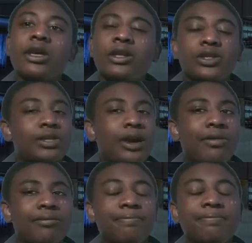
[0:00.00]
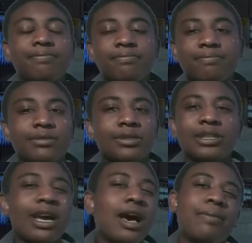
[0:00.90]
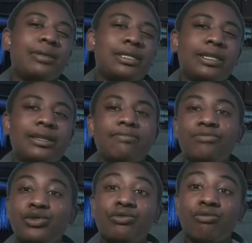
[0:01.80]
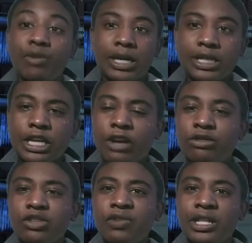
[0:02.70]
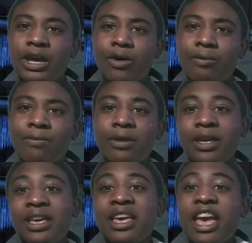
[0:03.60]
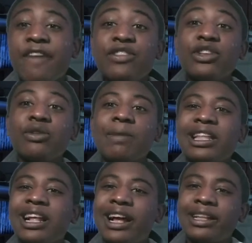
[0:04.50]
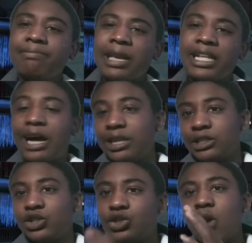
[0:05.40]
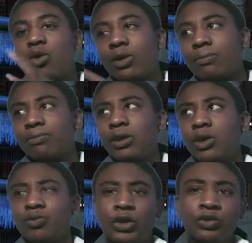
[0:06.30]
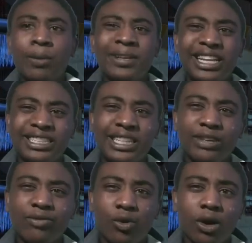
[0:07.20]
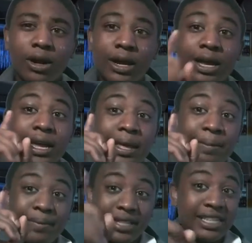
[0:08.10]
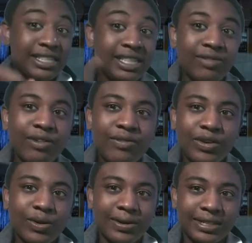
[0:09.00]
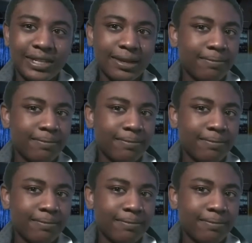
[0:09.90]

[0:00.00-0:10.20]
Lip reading: So, obviously, you read the title of this video. If you don't, I made an honest talk on Wonder Woman 1984. But this is the review on it.